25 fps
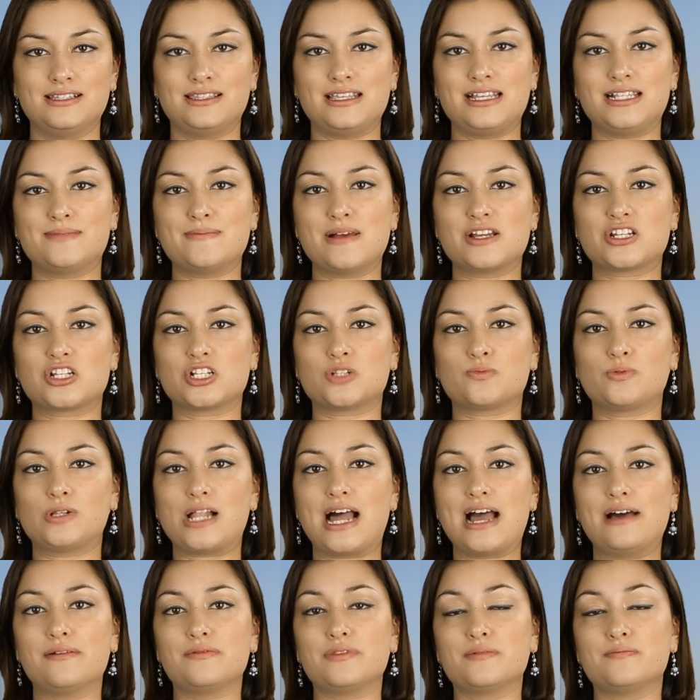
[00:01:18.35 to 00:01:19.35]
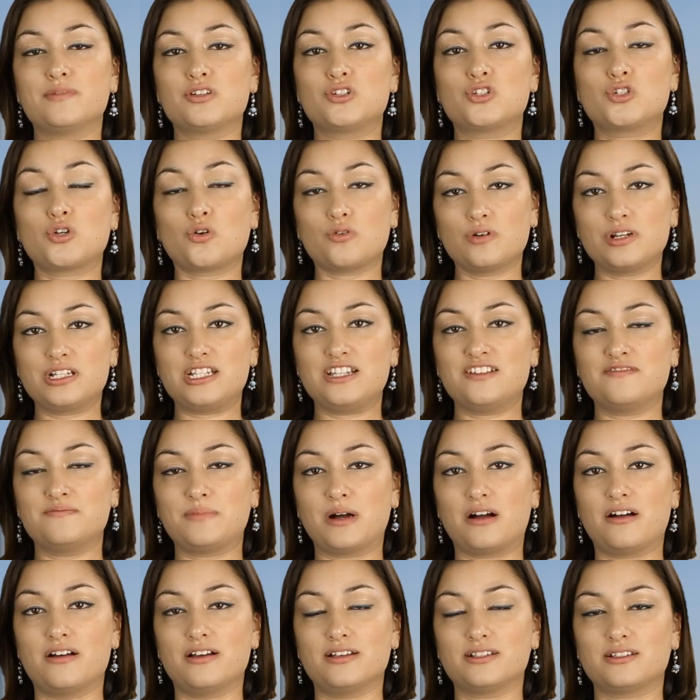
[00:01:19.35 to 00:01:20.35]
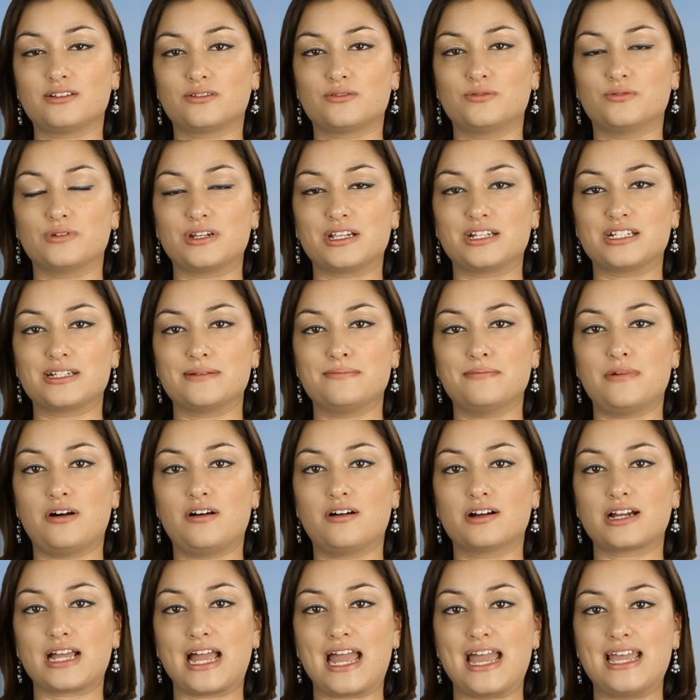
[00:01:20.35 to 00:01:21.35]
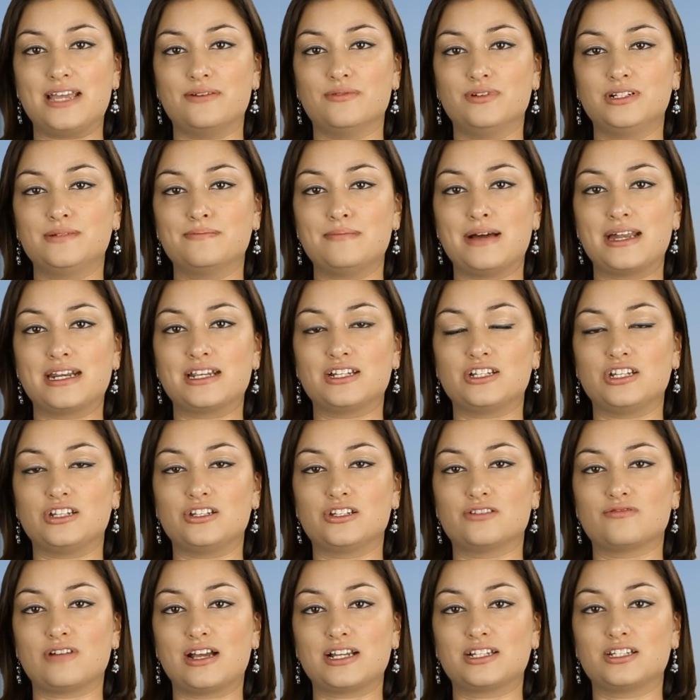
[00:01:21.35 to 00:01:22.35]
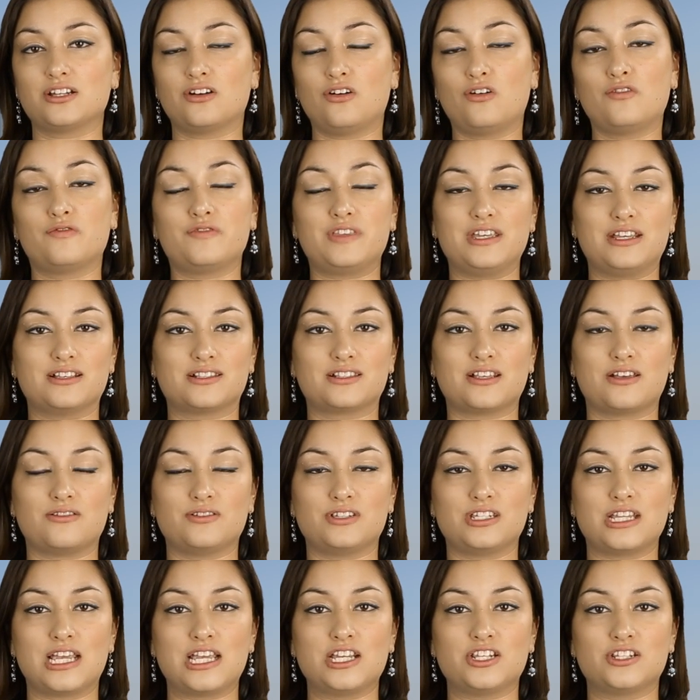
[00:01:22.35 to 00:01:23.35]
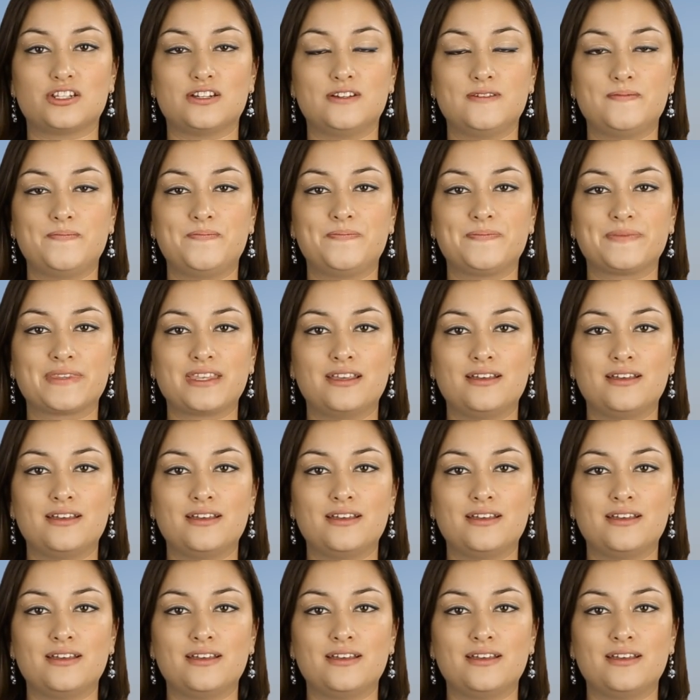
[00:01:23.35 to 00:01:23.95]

These measures will help the majority of buyers, according to Mark Hayward, Managing Director of the association.